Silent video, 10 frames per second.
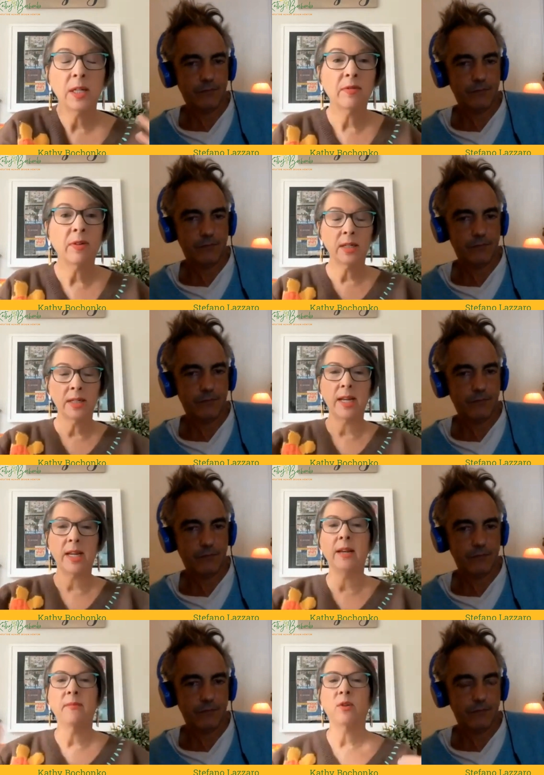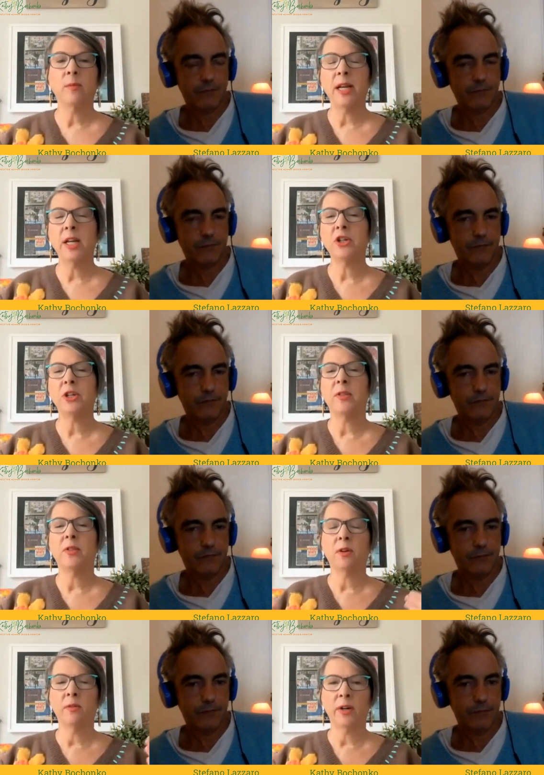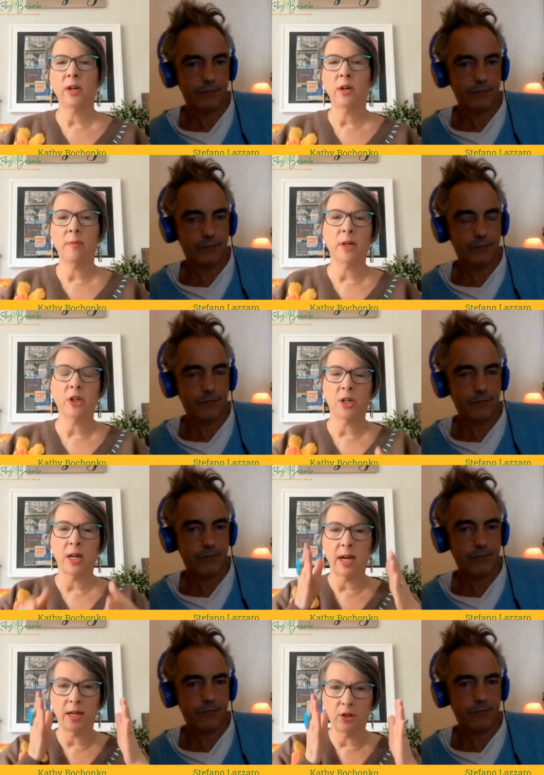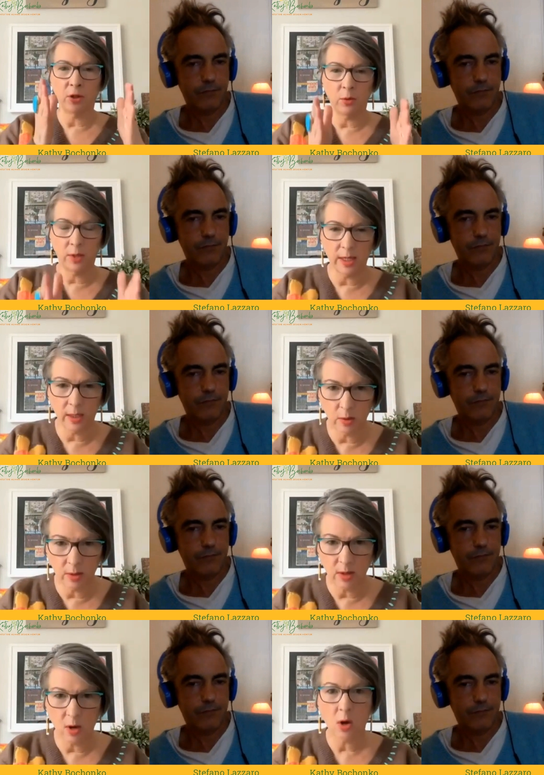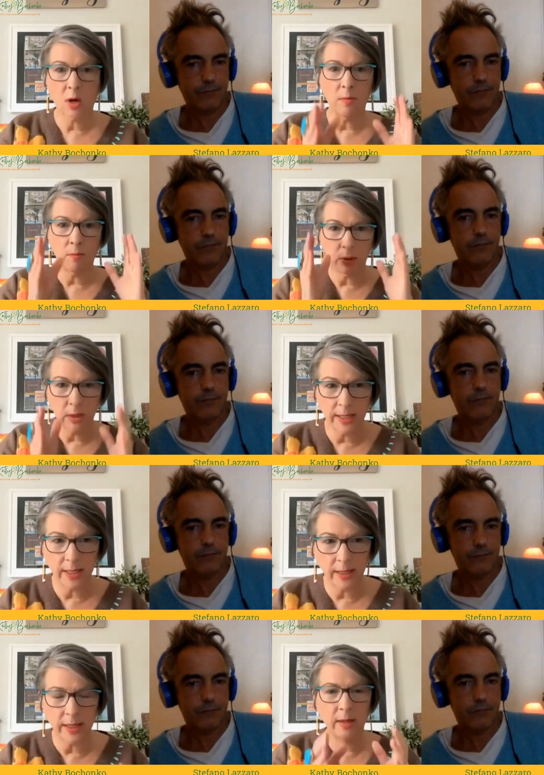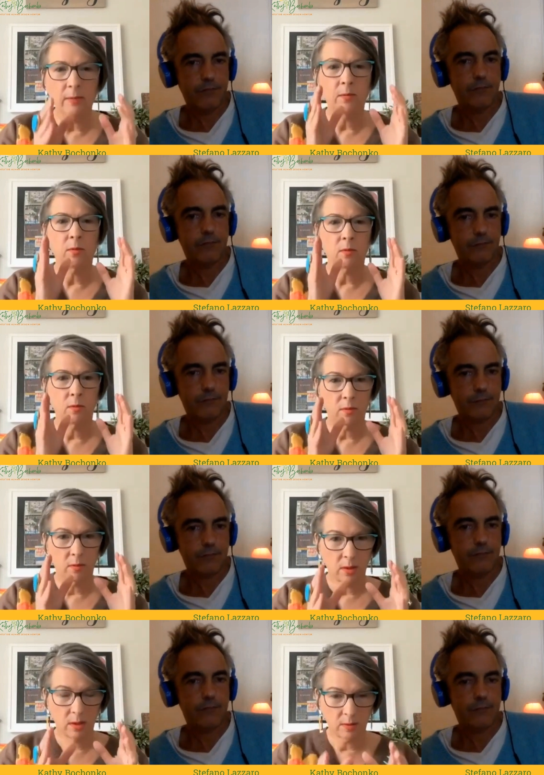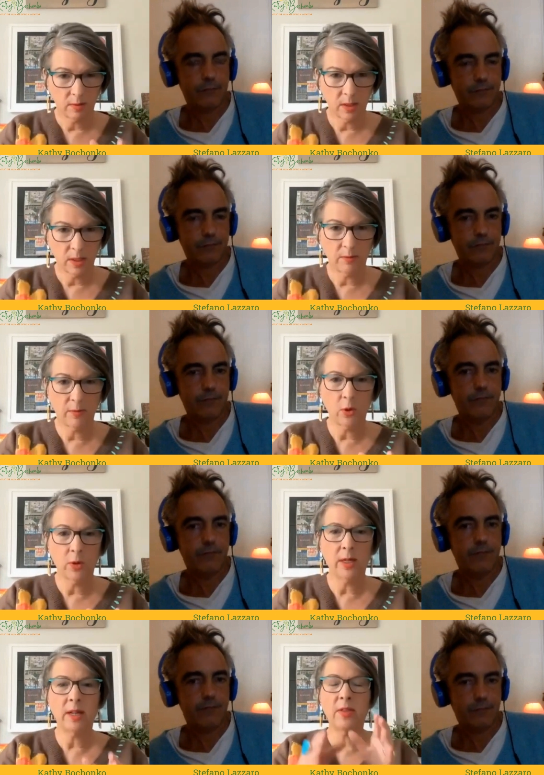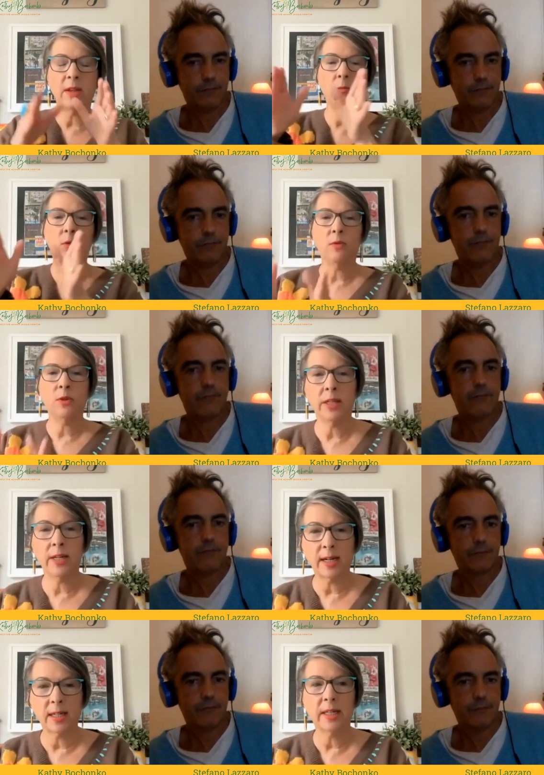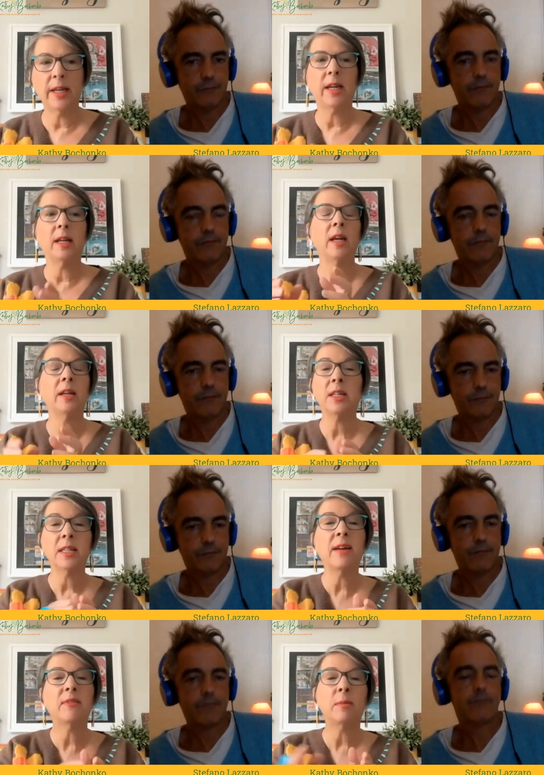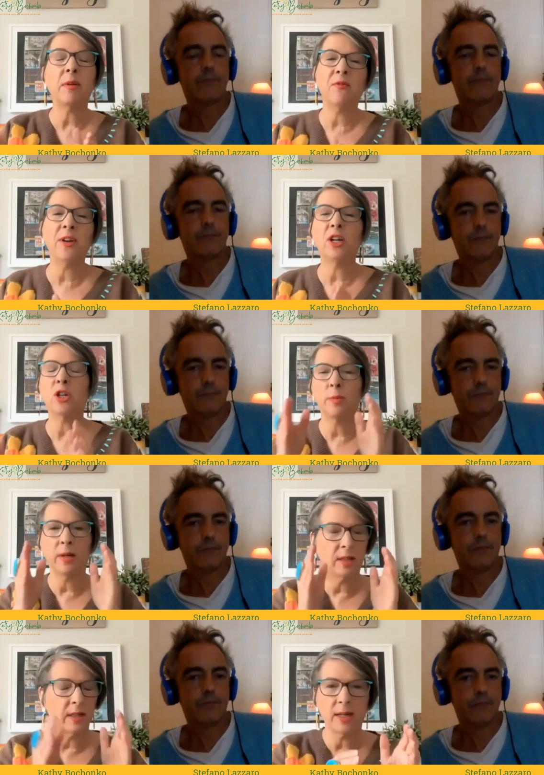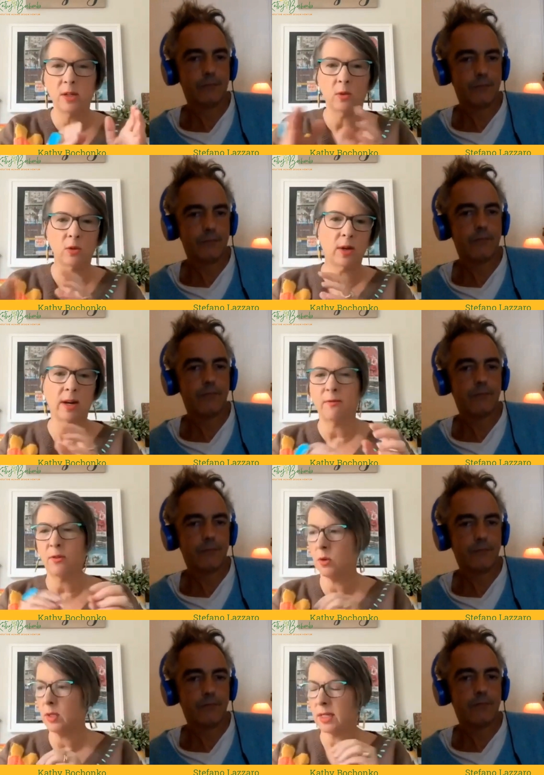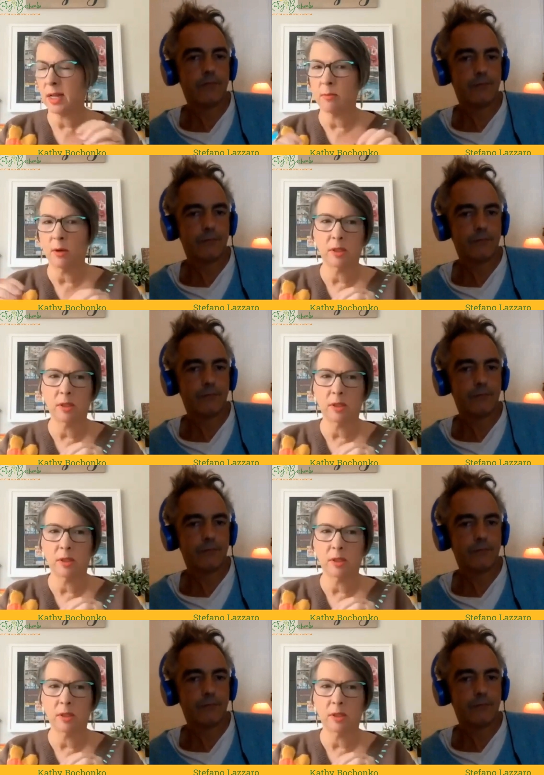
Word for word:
Speaker 1: as far as taking information, they're very much a, I do things completely devoted and then move to the next thing and doesn't have to be mm-hmm. finished but they don't try to focus on